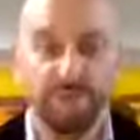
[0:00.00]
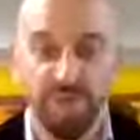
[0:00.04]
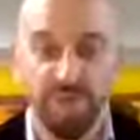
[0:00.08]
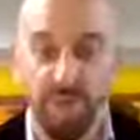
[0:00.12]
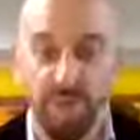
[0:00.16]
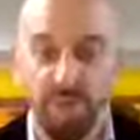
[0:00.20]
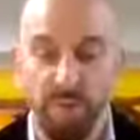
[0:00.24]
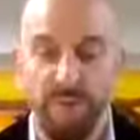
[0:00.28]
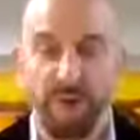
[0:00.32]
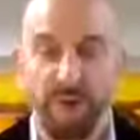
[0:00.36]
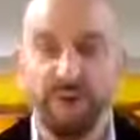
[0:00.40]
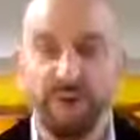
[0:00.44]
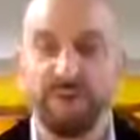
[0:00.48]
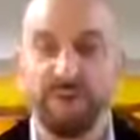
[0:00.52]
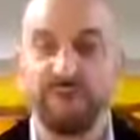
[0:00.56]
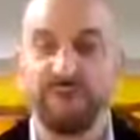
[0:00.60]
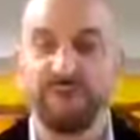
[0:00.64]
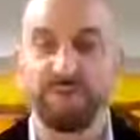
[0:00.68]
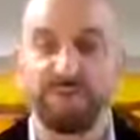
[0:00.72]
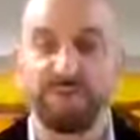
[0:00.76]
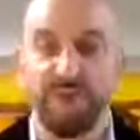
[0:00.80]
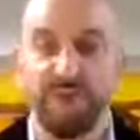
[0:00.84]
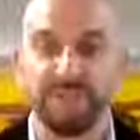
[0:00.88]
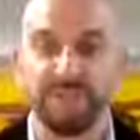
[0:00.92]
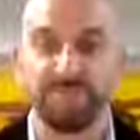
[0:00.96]
Nobody.
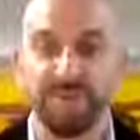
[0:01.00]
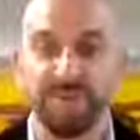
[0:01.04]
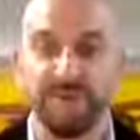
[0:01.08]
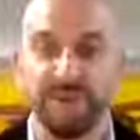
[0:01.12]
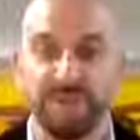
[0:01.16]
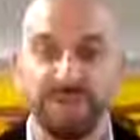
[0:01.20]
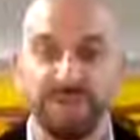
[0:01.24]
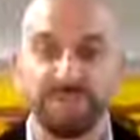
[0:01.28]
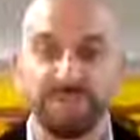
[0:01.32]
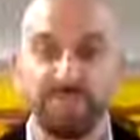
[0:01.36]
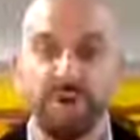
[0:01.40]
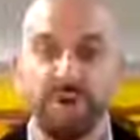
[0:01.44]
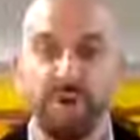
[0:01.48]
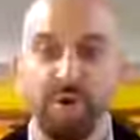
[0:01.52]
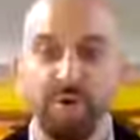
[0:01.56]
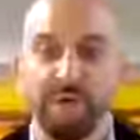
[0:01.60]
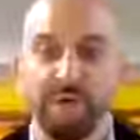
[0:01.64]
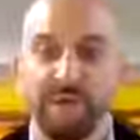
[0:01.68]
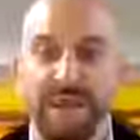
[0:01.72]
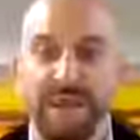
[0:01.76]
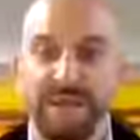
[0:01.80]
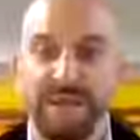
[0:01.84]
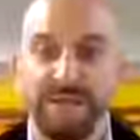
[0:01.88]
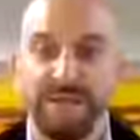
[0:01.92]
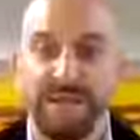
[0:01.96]
And trust me, just
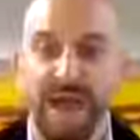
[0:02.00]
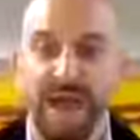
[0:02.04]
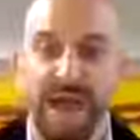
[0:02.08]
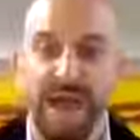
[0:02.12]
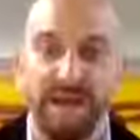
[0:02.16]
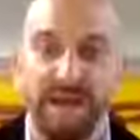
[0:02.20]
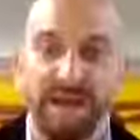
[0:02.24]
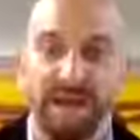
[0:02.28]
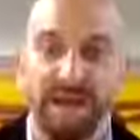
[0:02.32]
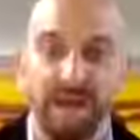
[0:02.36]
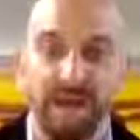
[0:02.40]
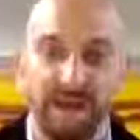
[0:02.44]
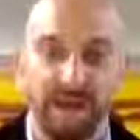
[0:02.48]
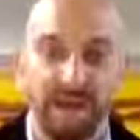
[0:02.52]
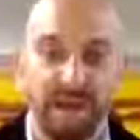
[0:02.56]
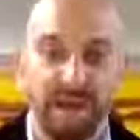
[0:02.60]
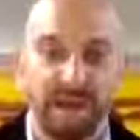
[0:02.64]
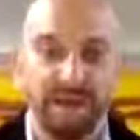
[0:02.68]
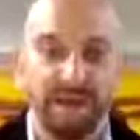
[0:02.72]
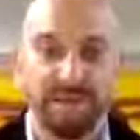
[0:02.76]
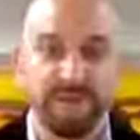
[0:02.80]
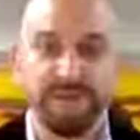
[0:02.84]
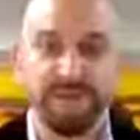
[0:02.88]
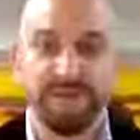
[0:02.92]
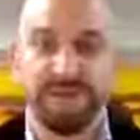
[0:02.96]
pulling that data
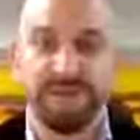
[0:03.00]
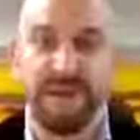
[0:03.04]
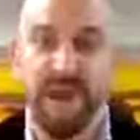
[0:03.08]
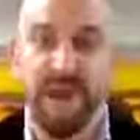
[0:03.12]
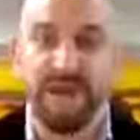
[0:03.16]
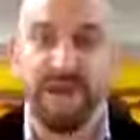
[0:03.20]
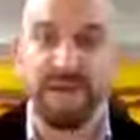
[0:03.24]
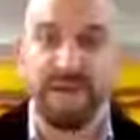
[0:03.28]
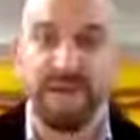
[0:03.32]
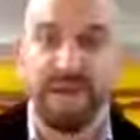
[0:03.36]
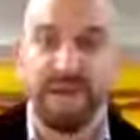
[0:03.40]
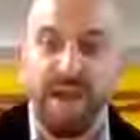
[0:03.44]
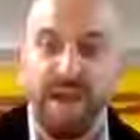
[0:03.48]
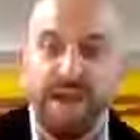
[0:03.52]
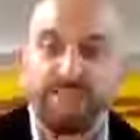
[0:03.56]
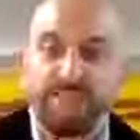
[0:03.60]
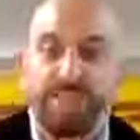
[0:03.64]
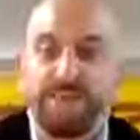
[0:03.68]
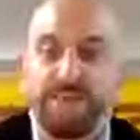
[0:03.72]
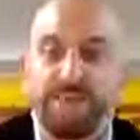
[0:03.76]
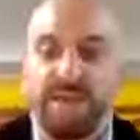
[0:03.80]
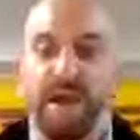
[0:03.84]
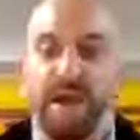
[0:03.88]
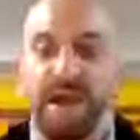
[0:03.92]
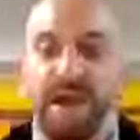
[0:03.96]
and designing
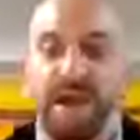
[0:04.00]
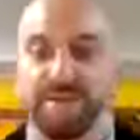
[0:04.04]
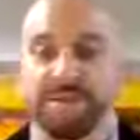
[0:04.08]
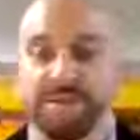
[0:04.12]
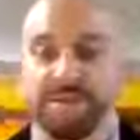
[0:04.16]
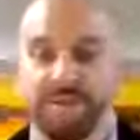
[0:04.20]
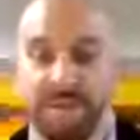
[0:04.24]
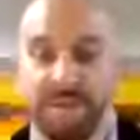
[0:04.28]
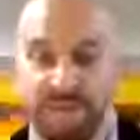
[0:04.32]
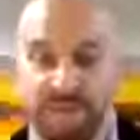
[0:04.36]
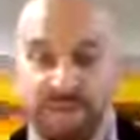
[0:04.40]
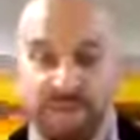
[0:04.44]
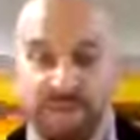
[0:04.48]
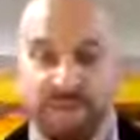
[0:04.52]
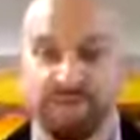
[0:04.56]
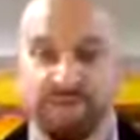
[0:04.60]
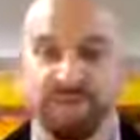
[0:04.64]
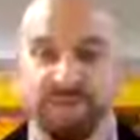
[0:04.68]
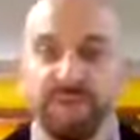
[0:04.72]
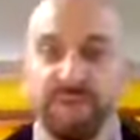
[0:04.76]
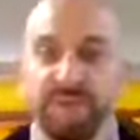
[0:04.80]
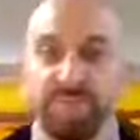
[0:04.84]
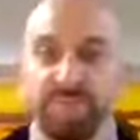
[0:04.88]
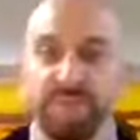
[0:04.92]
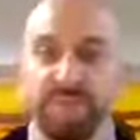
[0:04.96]
APIs and getting
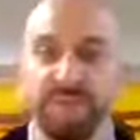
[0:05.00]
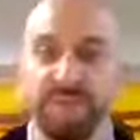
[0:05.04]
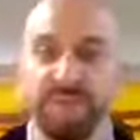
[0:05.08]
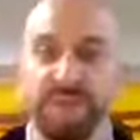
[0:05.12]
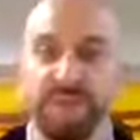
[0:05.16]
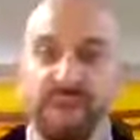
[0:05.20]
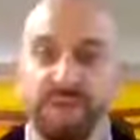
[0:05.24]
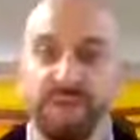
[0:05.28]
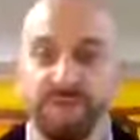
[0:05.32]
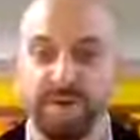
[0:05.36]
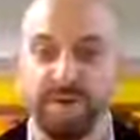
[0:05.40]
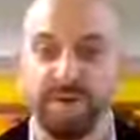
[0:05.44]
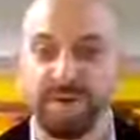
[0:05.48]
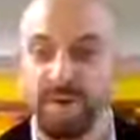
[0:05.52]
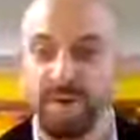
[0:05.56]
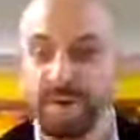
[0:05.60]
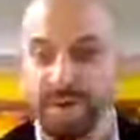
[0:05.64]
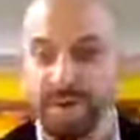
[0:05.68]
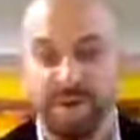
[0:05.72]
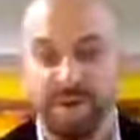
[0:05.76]
everything put together,